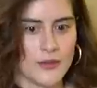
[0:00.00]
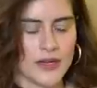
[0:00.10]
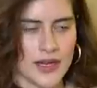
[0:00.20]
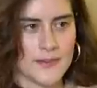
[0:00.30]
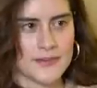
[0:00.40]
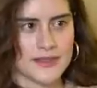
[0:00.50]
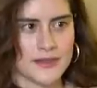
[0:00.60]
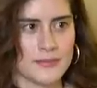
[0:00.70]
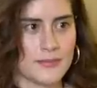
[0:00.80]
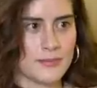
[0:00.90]
when it comes
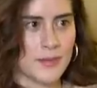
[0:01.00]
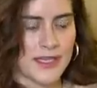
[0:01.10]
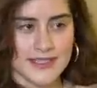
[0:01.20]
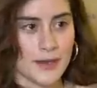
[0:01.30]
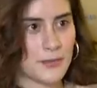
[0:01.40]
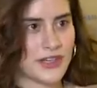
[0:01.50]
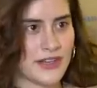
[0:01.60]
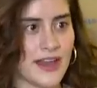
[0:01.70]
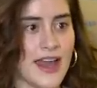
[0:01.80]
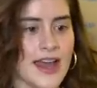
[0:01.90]
to
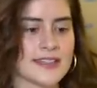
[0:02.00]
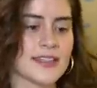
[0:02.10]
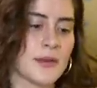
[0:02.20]
consumption has